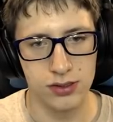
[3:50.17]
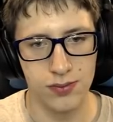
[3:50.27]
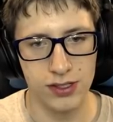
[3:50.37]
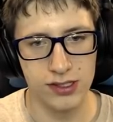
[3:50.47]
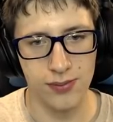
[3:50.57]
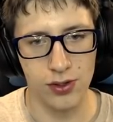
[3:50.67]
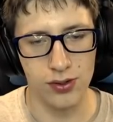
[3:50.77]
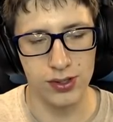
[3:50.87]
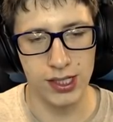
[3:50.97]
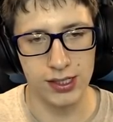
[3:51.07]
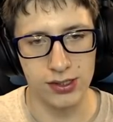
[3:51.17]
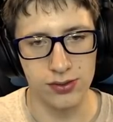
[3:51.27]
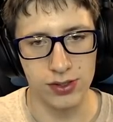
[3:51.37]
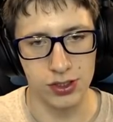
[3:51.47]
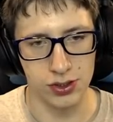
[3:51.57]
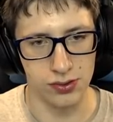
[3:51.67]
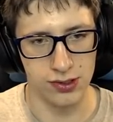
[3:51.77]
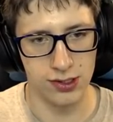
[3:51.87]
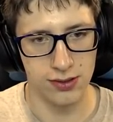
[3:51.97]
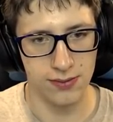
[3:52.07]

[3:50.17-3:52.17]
Brings up a whole lot of new issues.